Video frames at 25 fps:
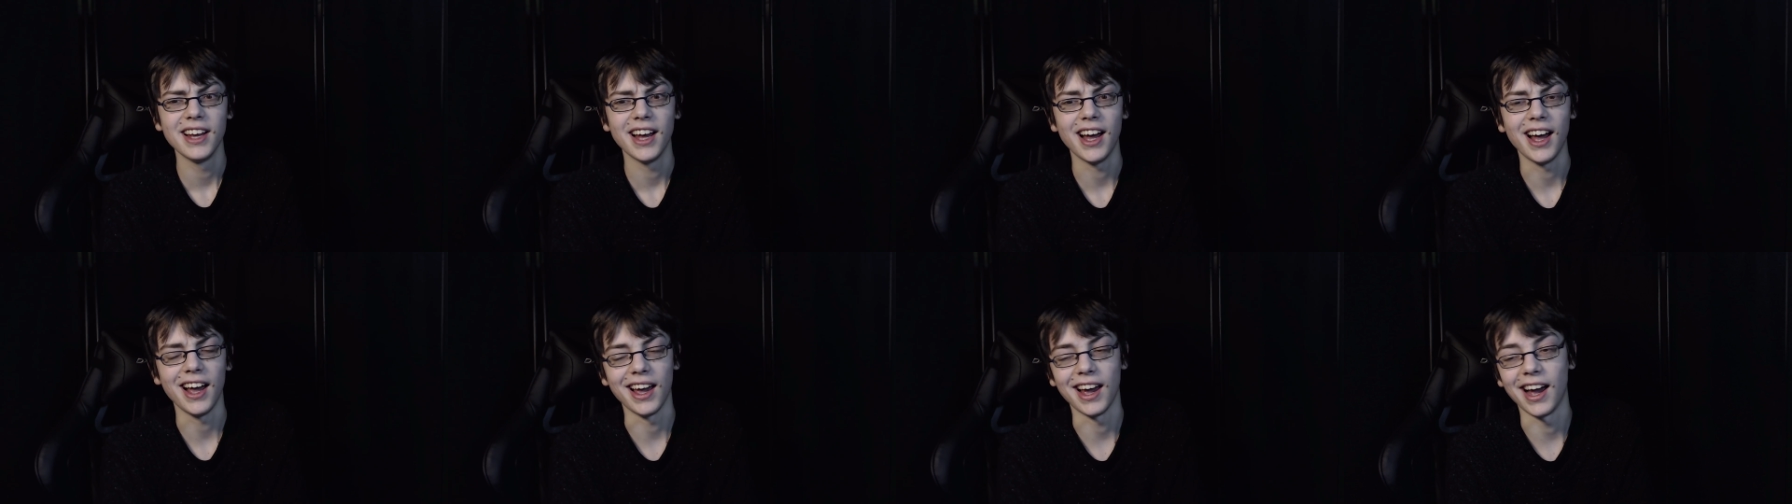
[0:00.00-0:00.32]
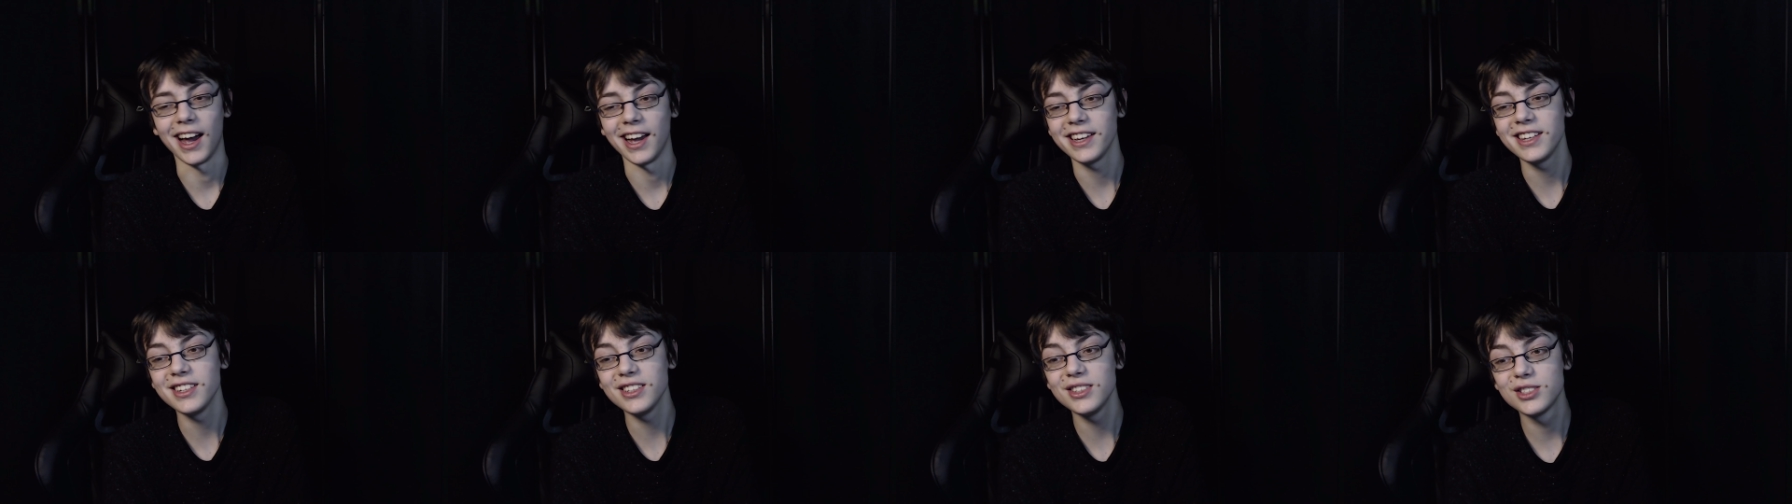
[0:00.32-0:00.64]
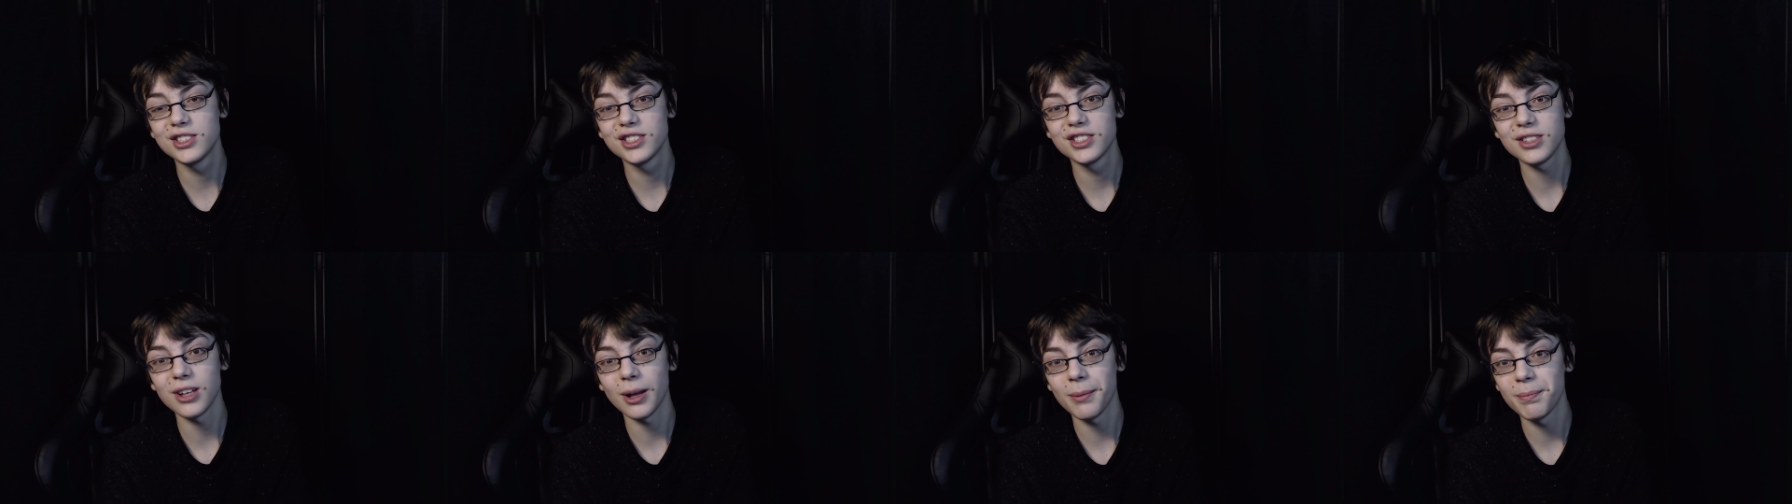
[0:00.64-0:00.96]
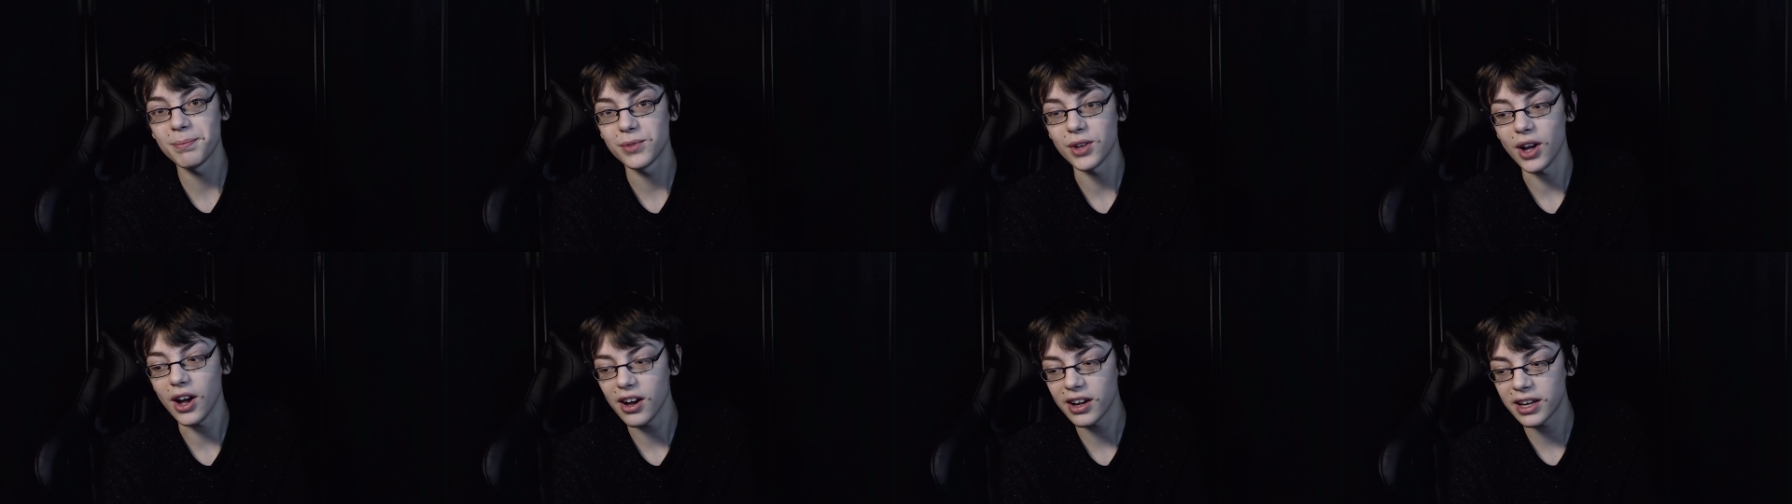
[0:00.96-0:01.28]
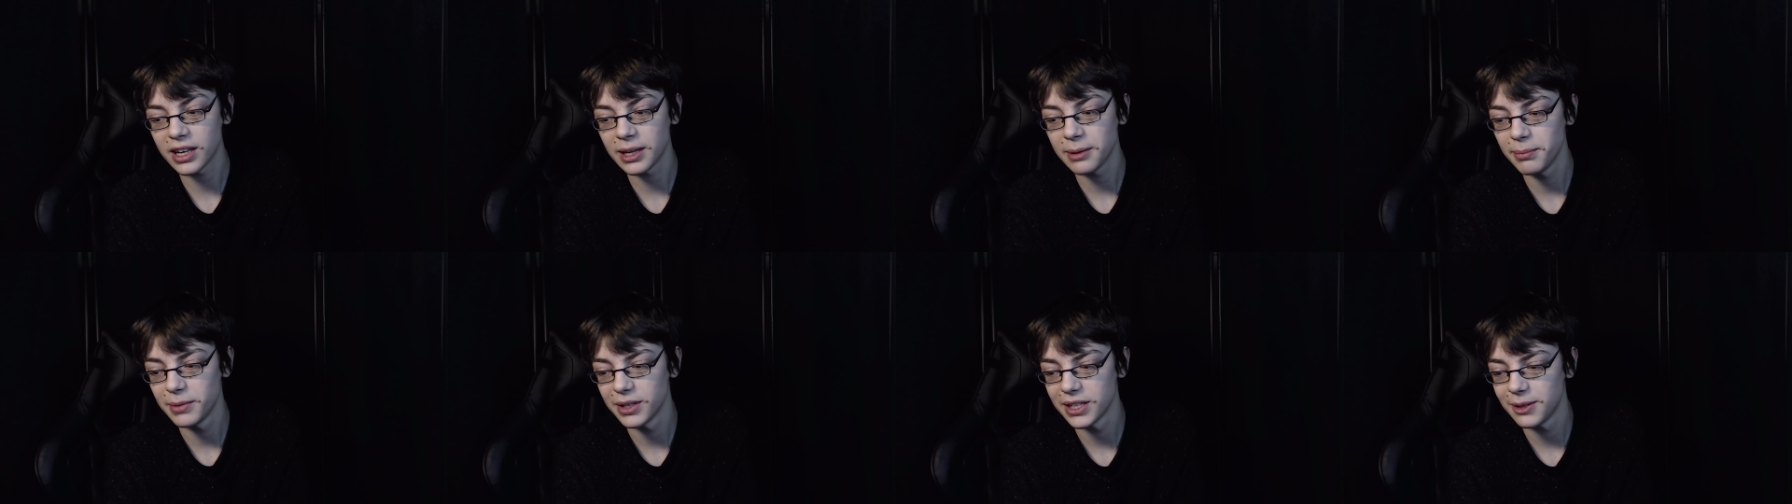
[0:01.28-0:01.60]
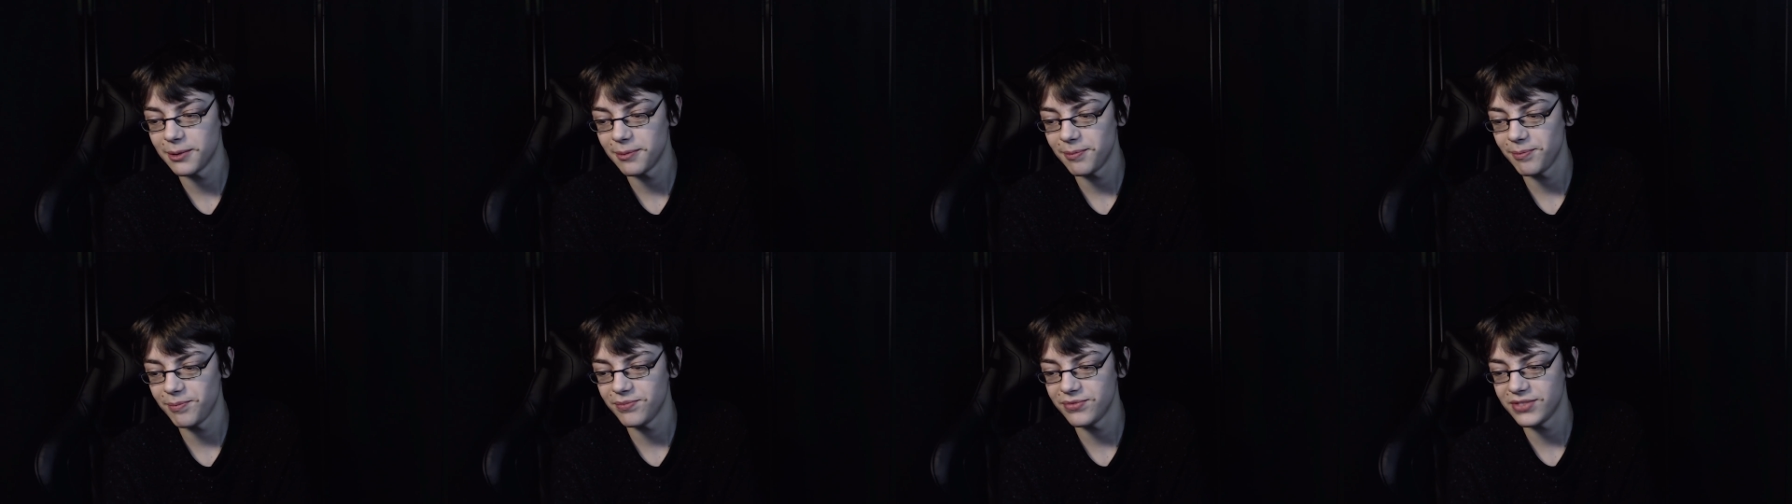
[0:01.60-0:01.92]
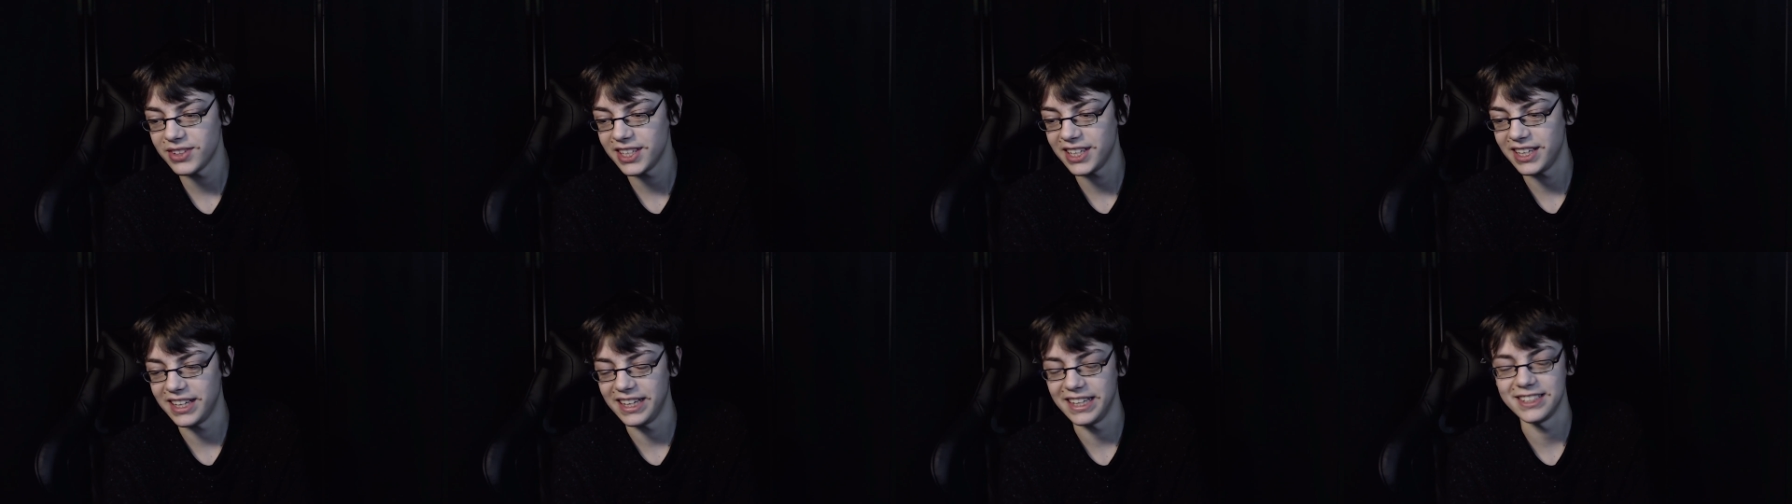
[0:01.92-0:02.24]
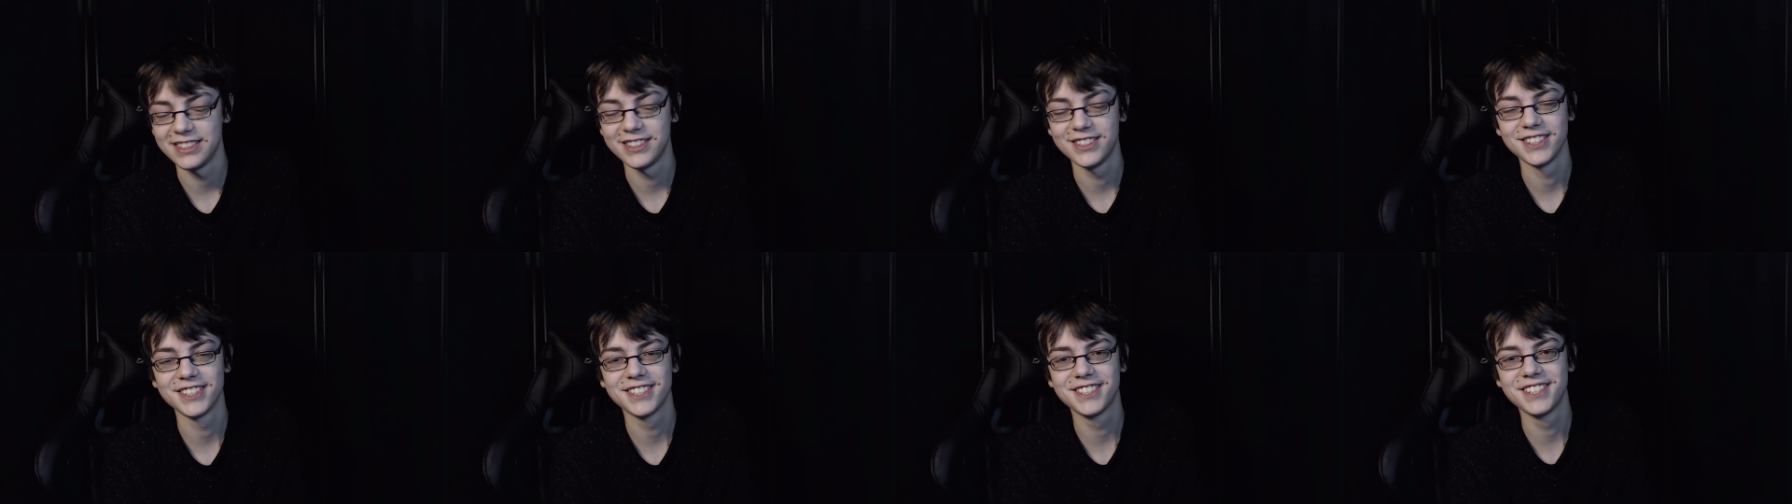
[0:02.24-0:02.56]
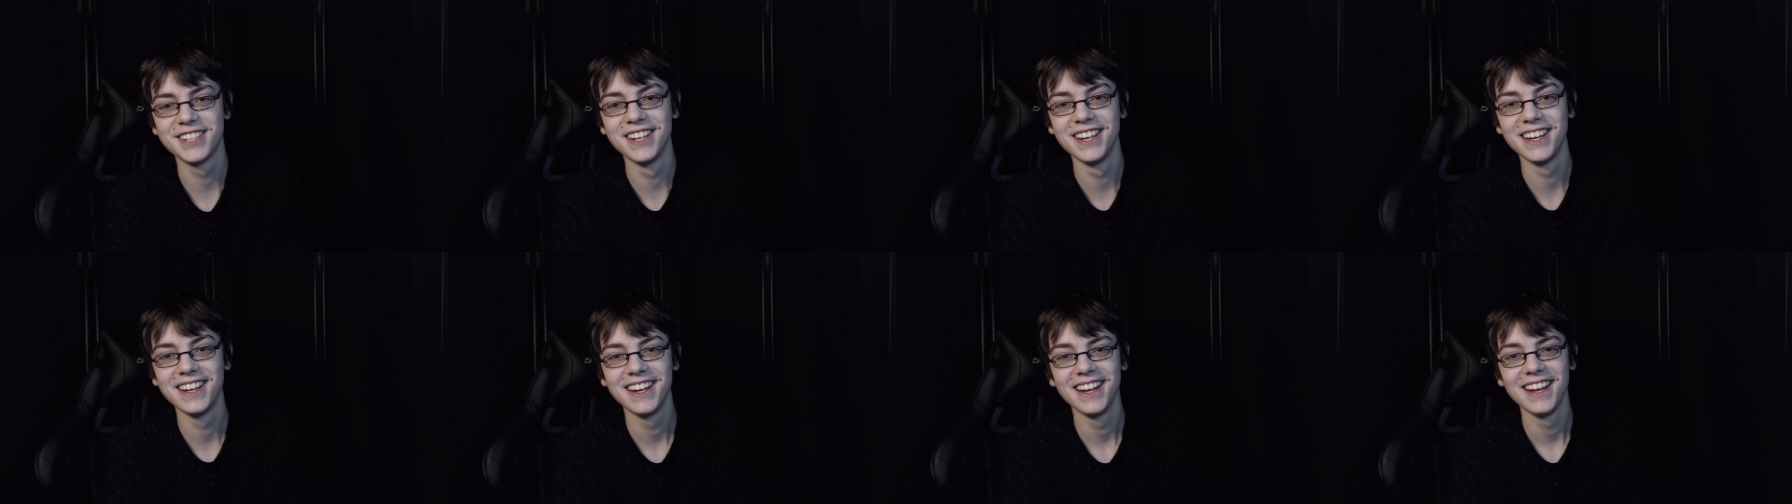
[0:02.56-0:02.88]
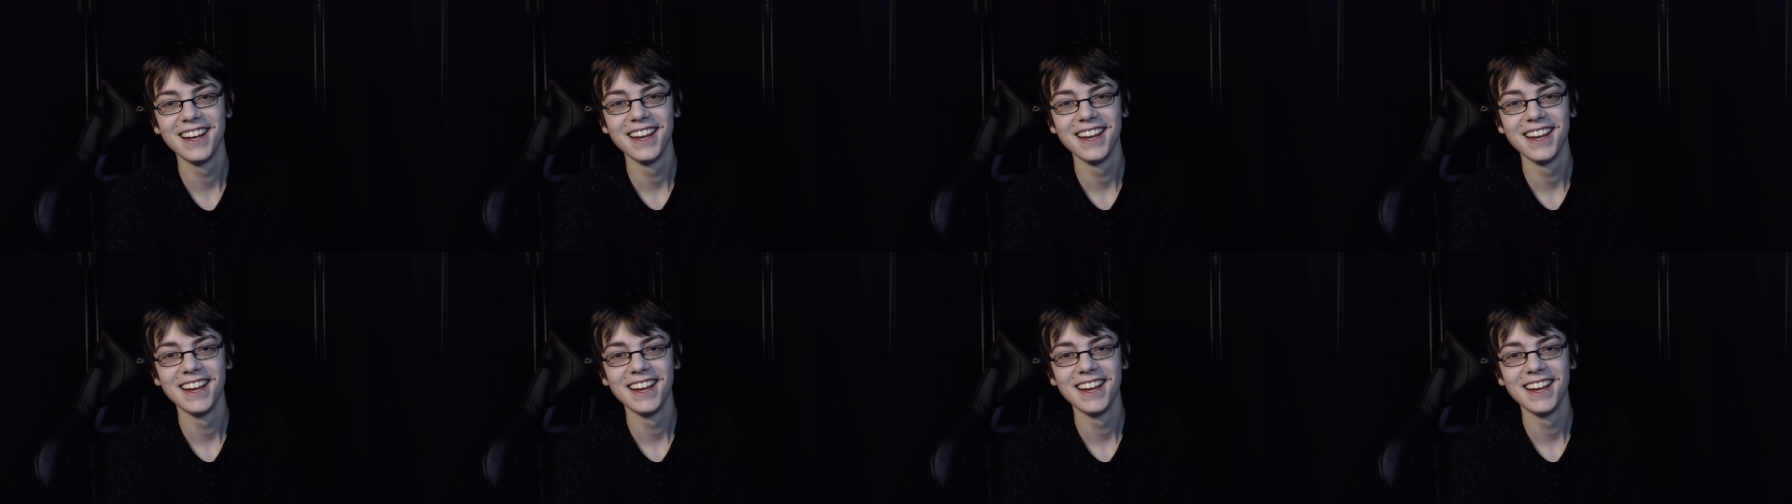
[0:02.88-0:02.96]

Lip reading: I could stop talking, but it's just...